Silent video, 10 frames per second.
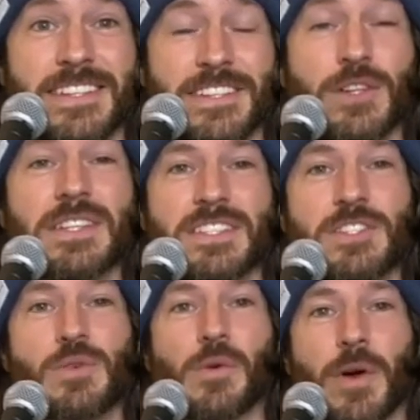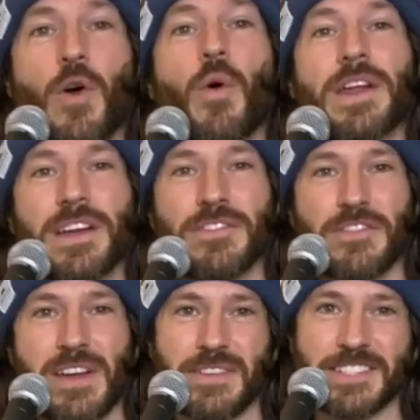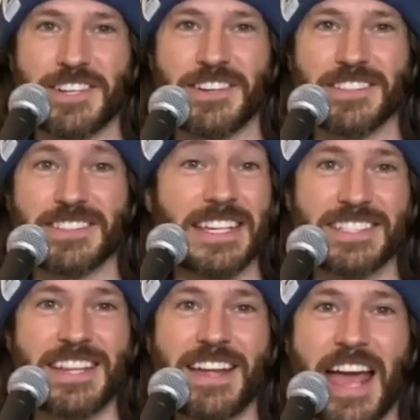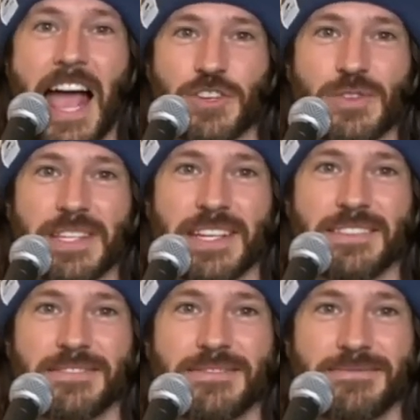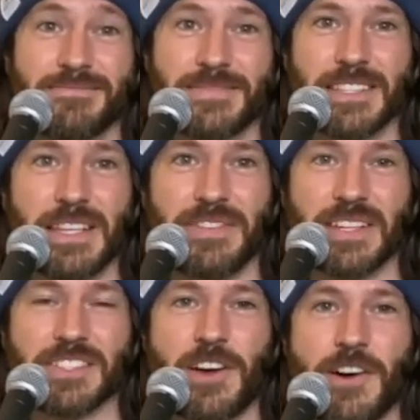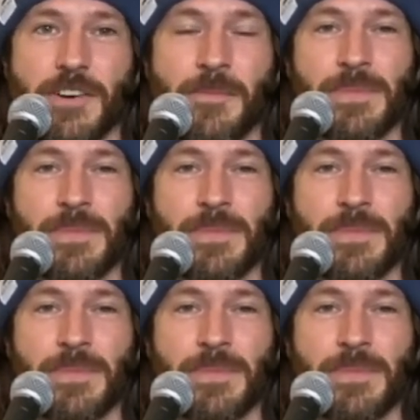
You're listening to a recording of your favorite song. That's not actually the living song.